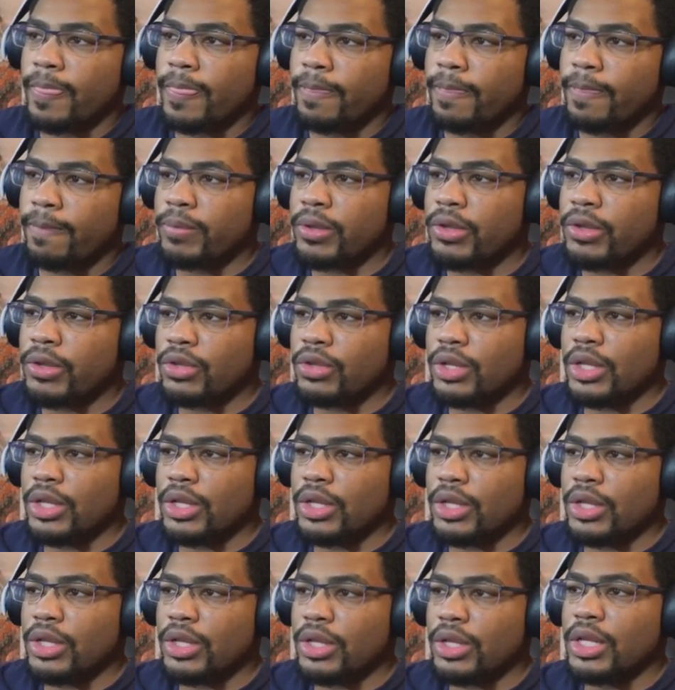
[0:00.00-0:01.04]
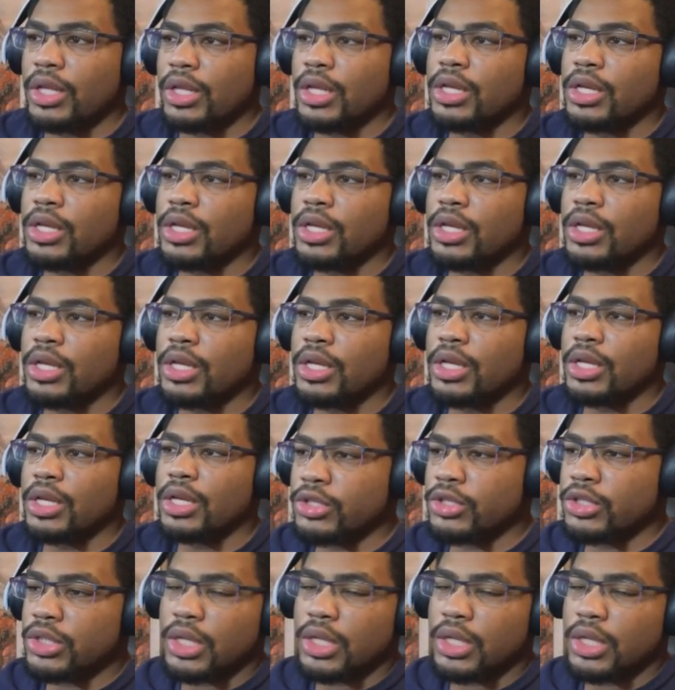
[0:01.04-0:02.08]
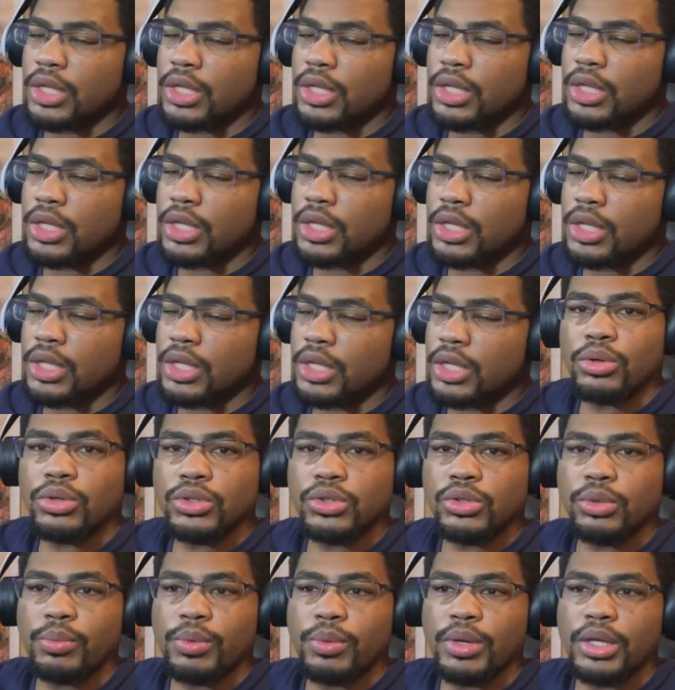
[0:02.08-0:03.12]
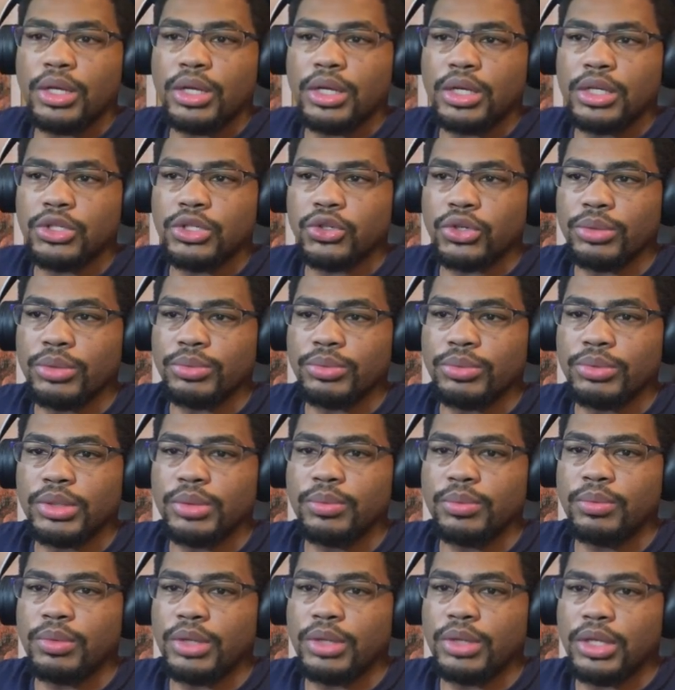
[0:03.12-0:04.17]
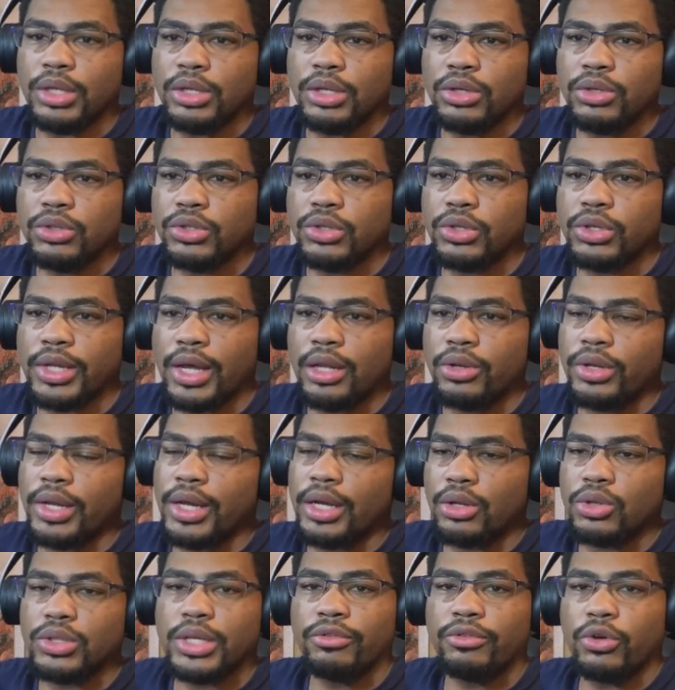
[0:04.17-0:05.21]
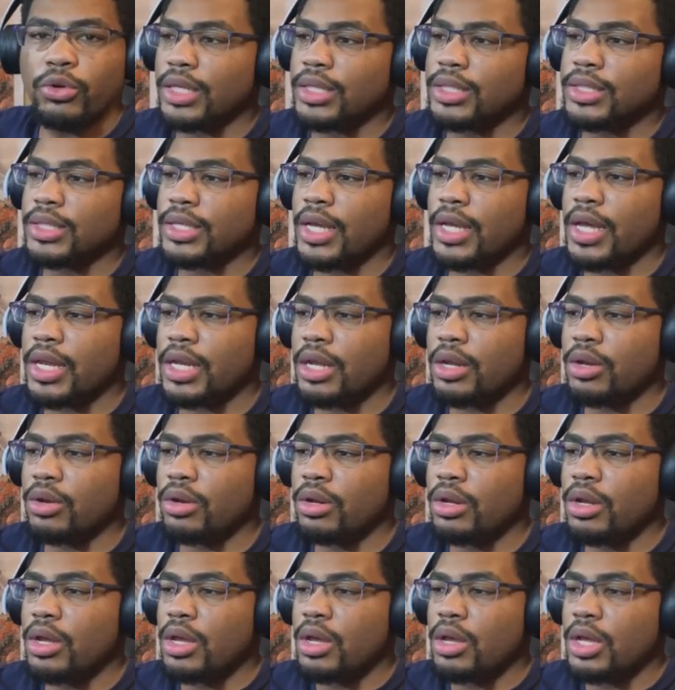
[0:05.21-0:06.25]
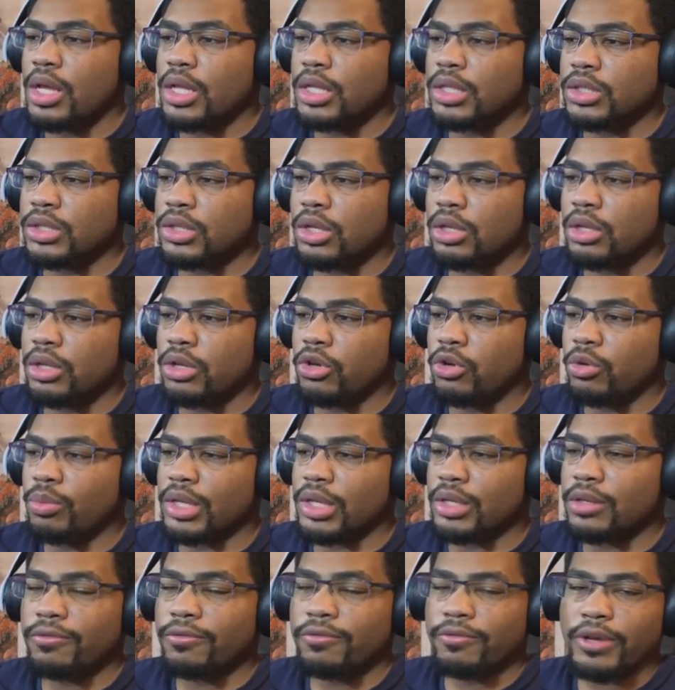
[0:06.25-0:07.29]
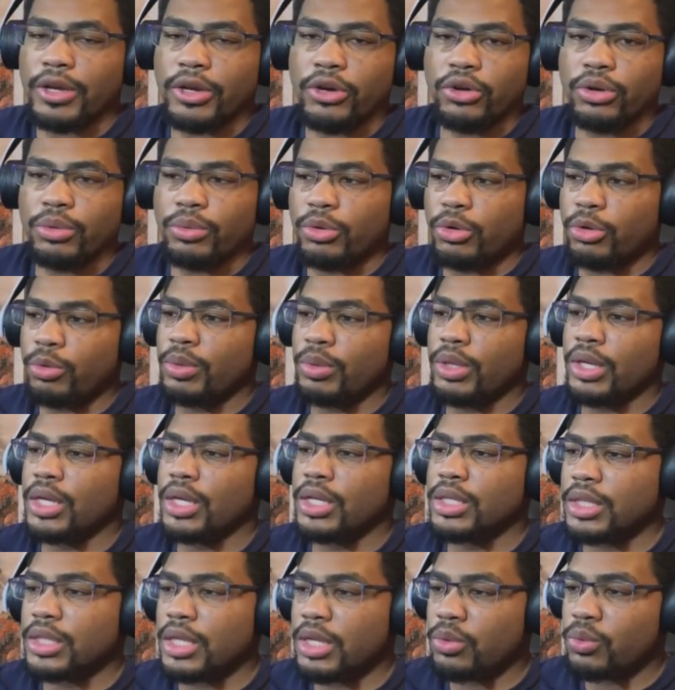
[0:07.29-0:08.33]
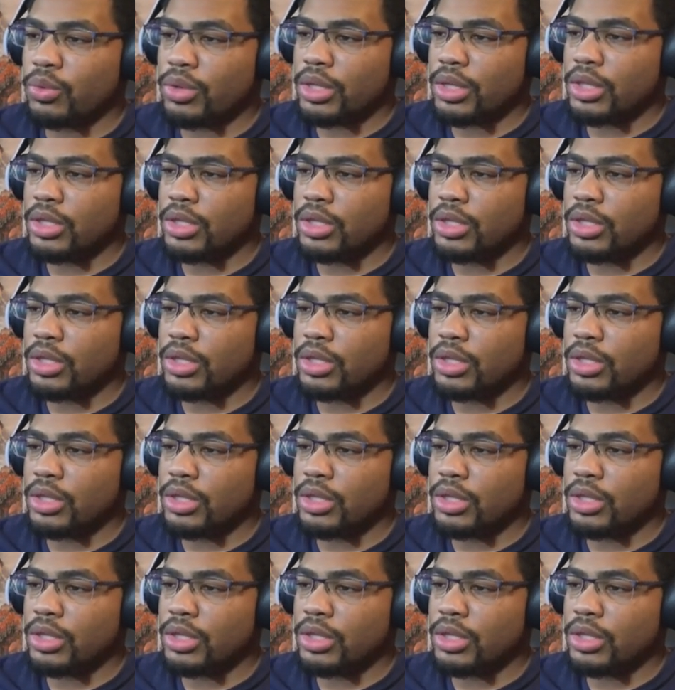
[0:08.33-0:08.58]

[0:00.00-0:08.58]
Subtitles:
There's the latest version. The link for that will also be in the description below. So download that, close out of OBS, and then install on OBS. Fire up OBS, and within